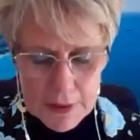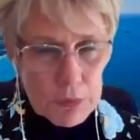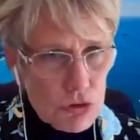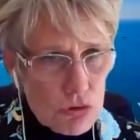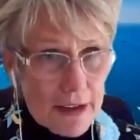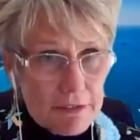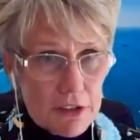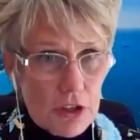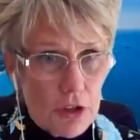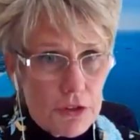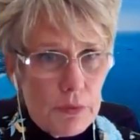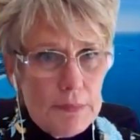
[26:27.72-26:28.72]
and we do have it
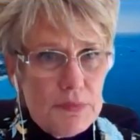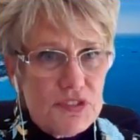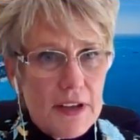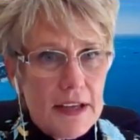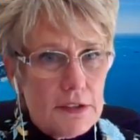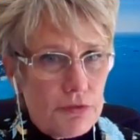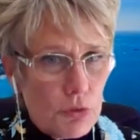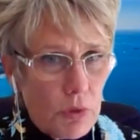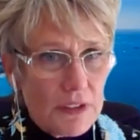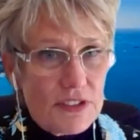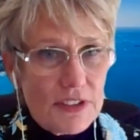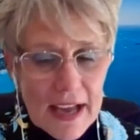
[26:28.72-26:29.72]
on the website if you
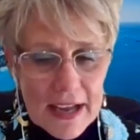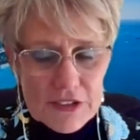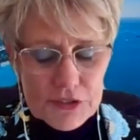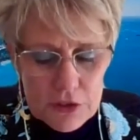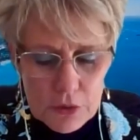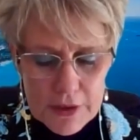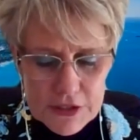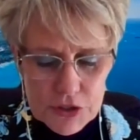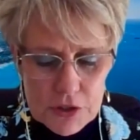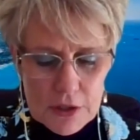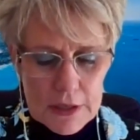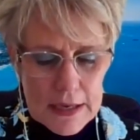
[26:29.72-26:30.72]
want to ask a
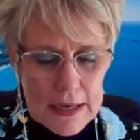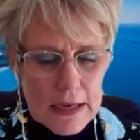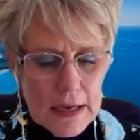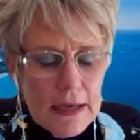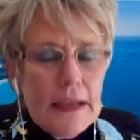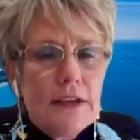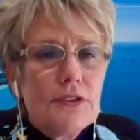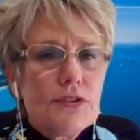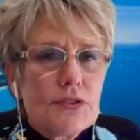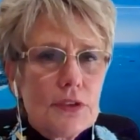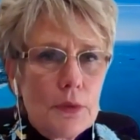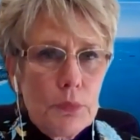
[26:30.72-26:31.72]
question,
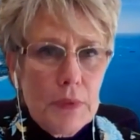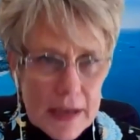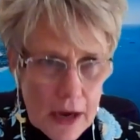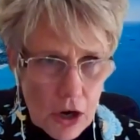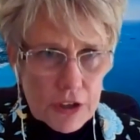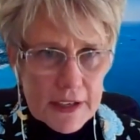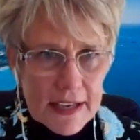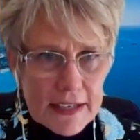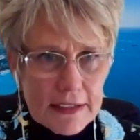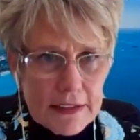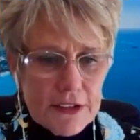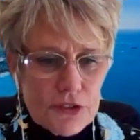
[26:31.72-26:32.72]
is, and we are
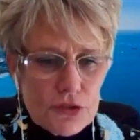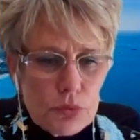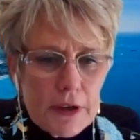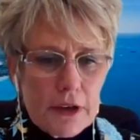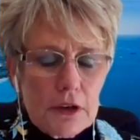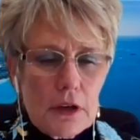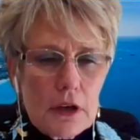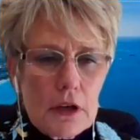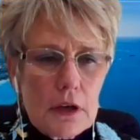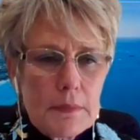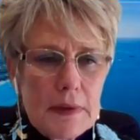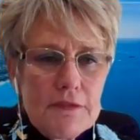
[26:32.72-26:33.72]
getting these where
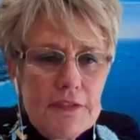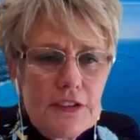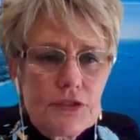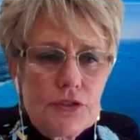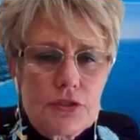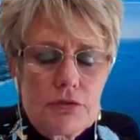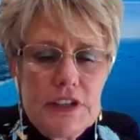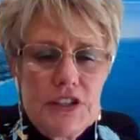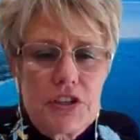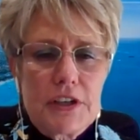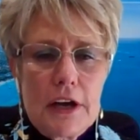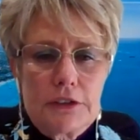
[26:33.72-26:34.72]
um, investors are
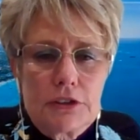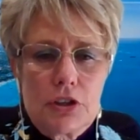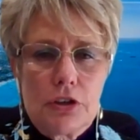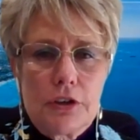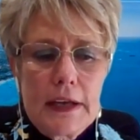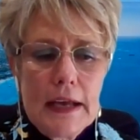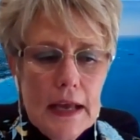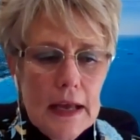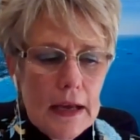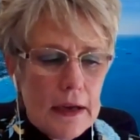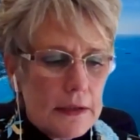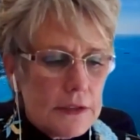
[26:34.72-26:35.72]
reaching out and going,
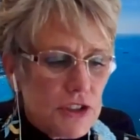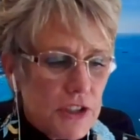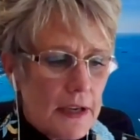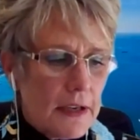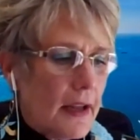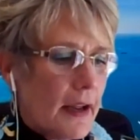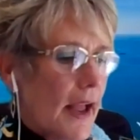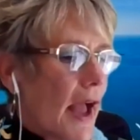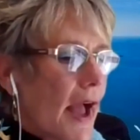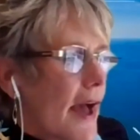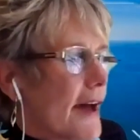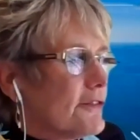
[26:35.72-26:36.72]
uh, Jane, I
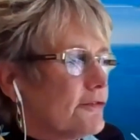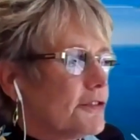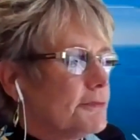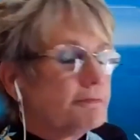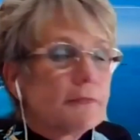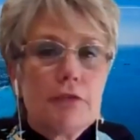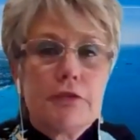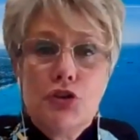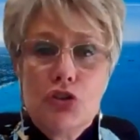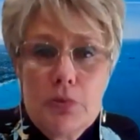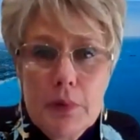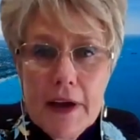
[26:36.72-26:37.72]
have
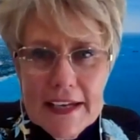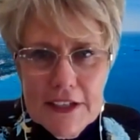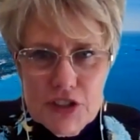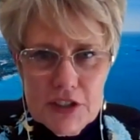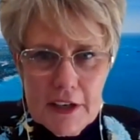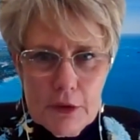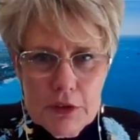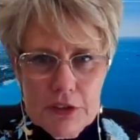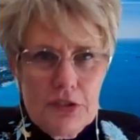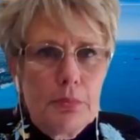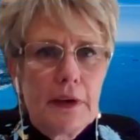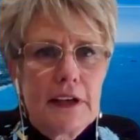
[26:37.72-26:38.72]
renewable energy I
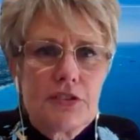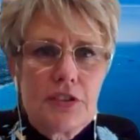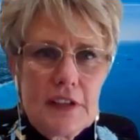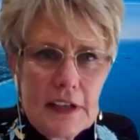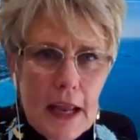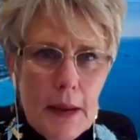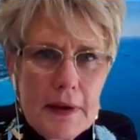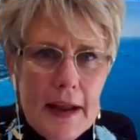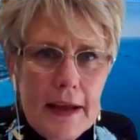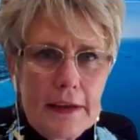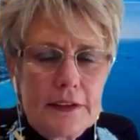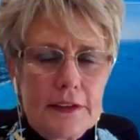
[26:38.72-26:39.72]
want to bring to the Cayman
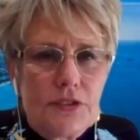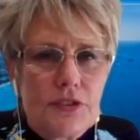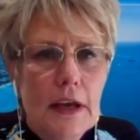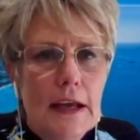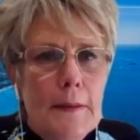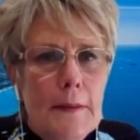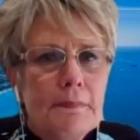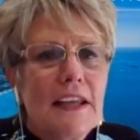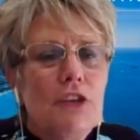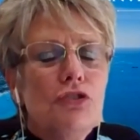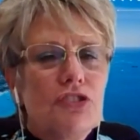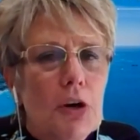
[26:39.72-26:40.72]
Islands.
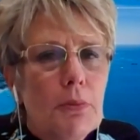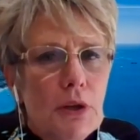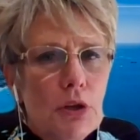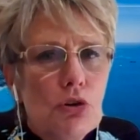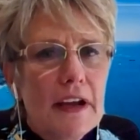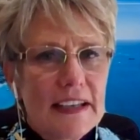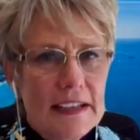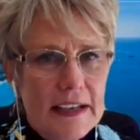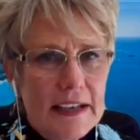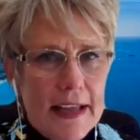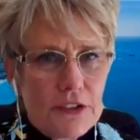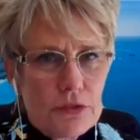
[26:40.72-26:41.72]
Can you tell me who I can
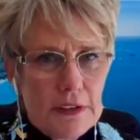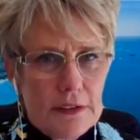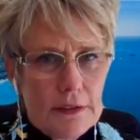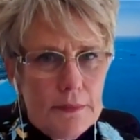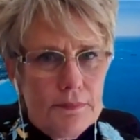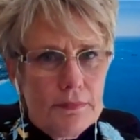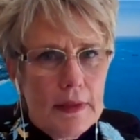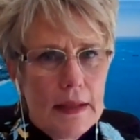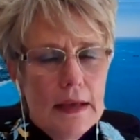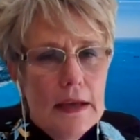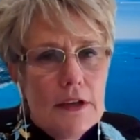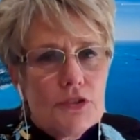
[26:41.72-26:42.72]
connect
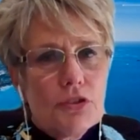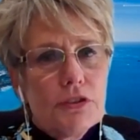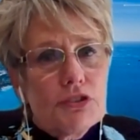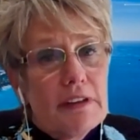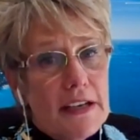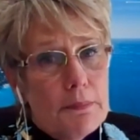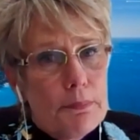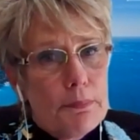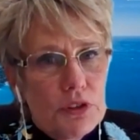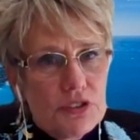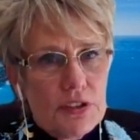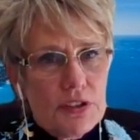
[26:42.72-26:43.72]
with? So it's really
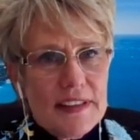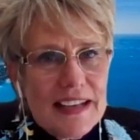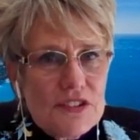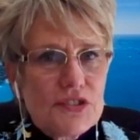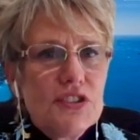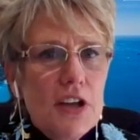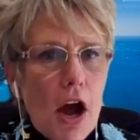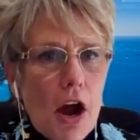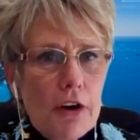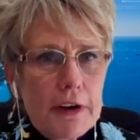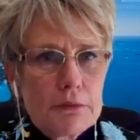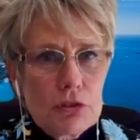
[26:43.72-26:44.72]
important, that C
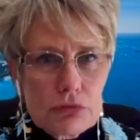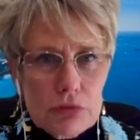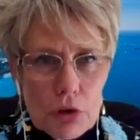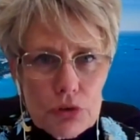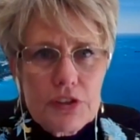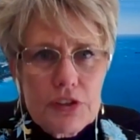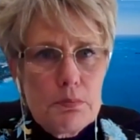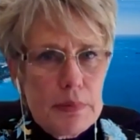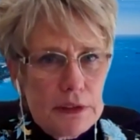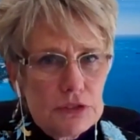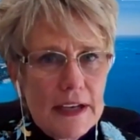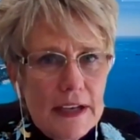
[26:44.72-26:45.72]
R M growth and
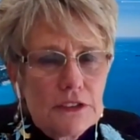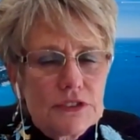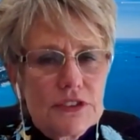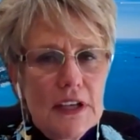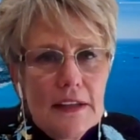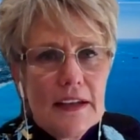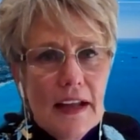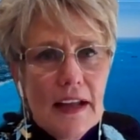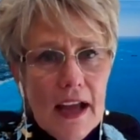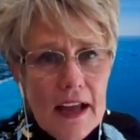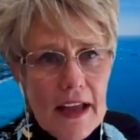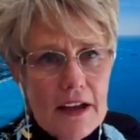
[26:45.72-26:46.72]
build out, that
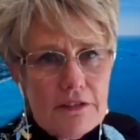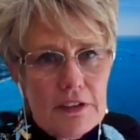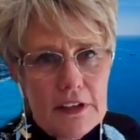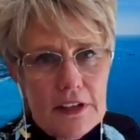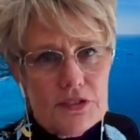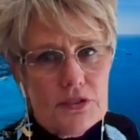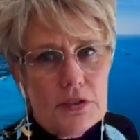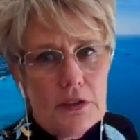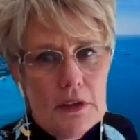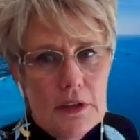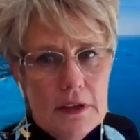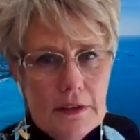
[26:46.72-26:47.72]
I have a list
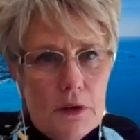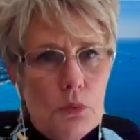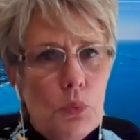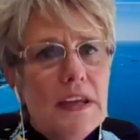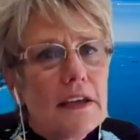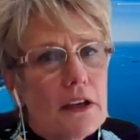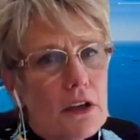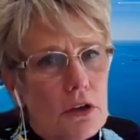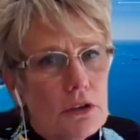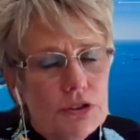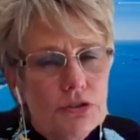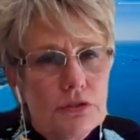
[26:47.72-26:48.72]
that we can
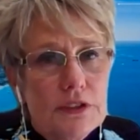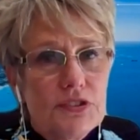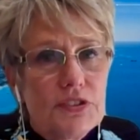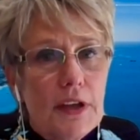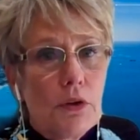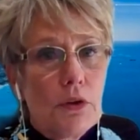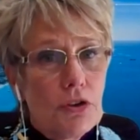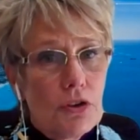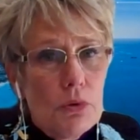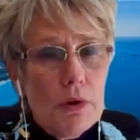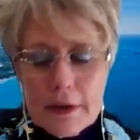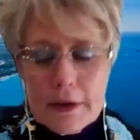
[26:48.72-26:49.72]
go to and say, you
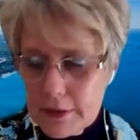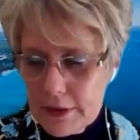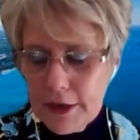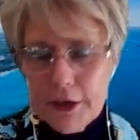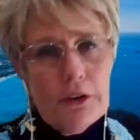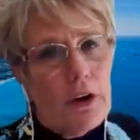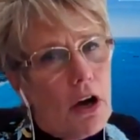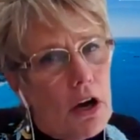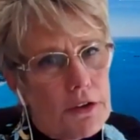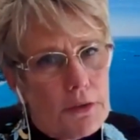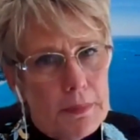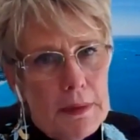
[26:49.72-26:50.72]
know what, here
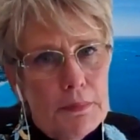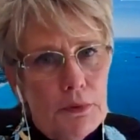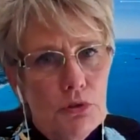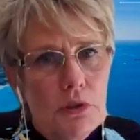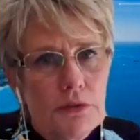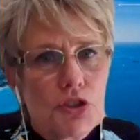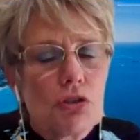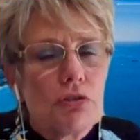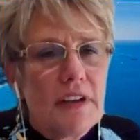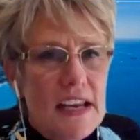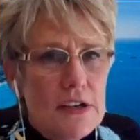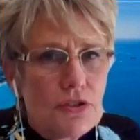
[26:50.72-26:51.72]
are the people who have
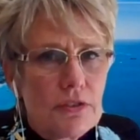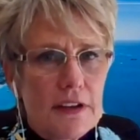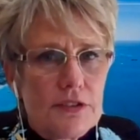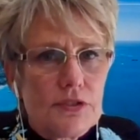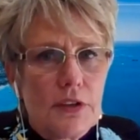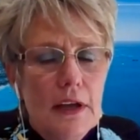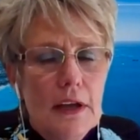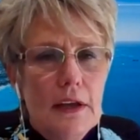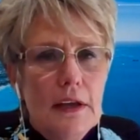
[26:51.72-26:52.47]
shown interest